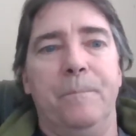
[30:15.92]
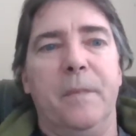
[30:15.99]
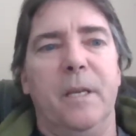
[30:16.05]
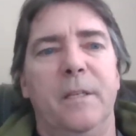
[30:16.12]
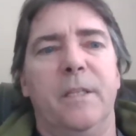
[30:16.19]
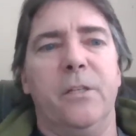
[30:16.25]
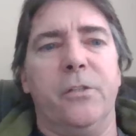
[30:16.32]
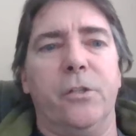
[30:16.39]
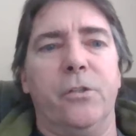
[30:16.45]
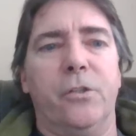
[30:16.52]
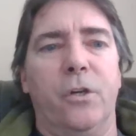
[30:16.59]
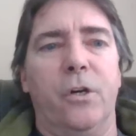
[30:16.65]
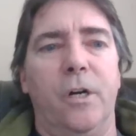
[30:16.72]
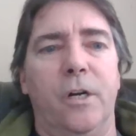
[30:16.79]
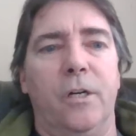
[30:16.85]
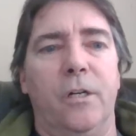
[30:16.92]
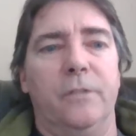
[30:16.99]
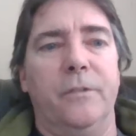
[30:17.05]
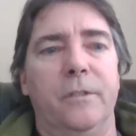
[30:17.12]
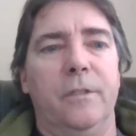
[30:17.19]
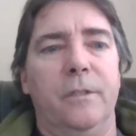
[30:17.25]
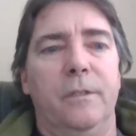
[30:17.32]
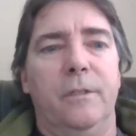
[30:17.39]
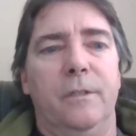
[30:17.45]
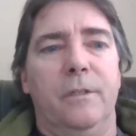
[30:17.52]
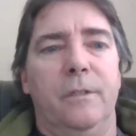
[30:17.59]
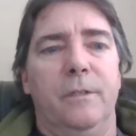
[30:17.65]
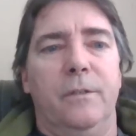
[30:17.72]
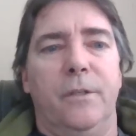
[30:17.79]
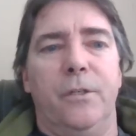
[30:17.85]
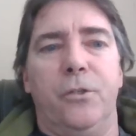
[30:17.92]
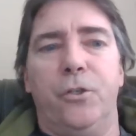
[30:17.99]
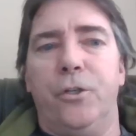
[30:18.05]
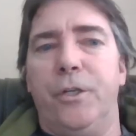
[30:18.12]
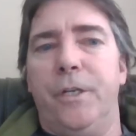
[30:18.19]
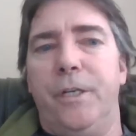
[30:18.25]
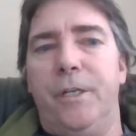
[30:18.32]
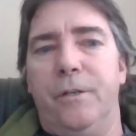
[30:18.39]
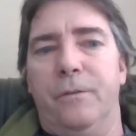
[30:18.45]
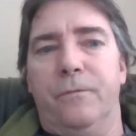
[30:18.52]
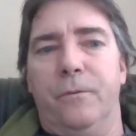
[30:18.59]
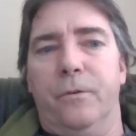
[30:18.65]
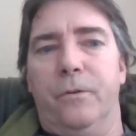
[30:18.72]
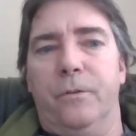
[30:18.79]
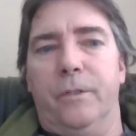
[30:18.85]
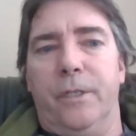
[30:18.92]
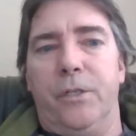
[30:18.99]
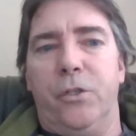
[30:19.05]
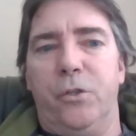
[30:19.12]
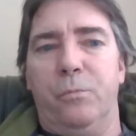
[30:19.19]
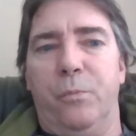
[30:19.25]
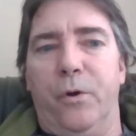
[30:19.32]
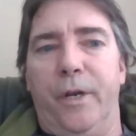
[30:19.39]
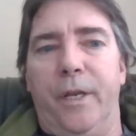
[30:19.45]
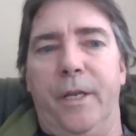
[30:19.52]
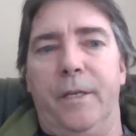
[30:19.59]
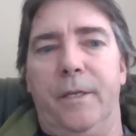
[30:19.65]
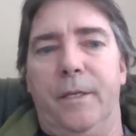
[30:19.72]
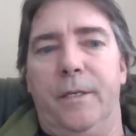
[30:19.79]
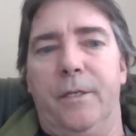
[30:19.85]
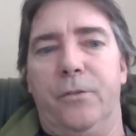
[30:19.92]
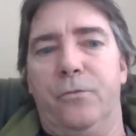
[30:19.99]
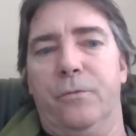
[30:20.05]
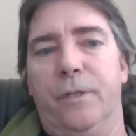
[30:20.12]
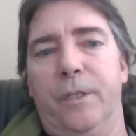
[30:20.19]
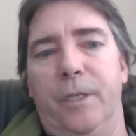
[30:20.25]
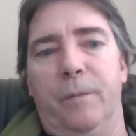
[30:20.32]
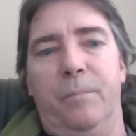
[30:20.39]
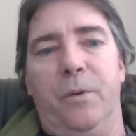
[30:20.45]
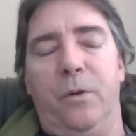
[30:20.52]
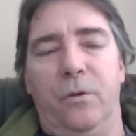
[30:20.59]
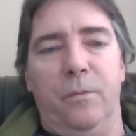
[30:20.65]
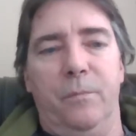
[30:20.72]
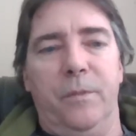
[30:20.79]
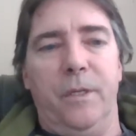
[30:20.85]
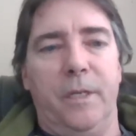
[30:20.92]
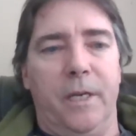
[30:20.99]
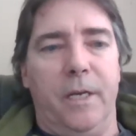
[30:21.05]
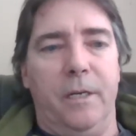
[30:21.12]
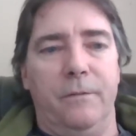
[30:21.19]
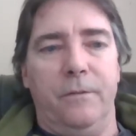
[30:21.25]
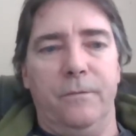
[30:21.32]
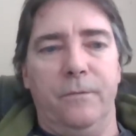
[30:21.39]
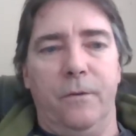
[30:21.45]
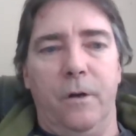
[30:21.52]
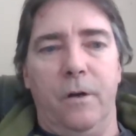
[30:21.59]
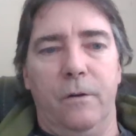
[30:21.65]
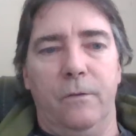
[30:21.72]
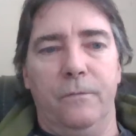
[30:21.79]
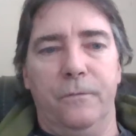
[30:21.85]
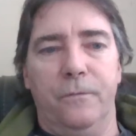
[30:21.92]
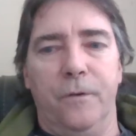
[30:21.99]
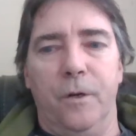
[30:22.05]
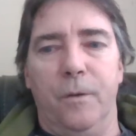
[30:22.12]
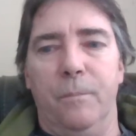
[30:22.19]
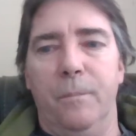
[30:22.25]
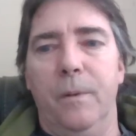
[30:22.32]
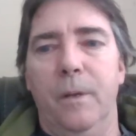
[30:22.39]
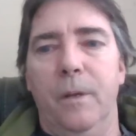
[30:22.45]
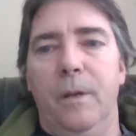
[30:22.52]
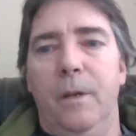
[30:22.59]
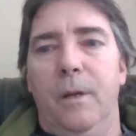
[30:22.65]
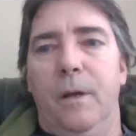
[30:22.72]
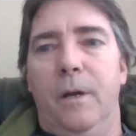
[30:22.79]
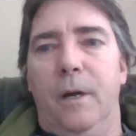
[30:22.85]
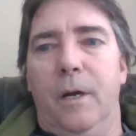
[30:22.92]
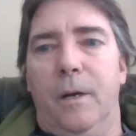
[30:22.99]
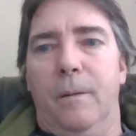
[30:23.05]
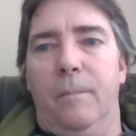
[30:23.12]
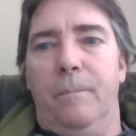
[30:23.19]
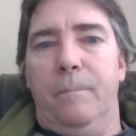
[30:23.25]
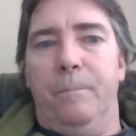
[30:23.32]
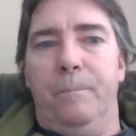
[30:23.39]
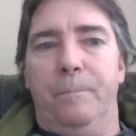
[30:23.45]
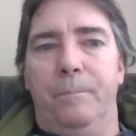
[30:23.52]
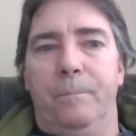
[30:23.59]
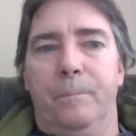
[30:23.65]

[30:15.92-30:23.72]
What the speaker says: This is called The Chi of Early Spring, and it's really a poem that kind of evolved from, my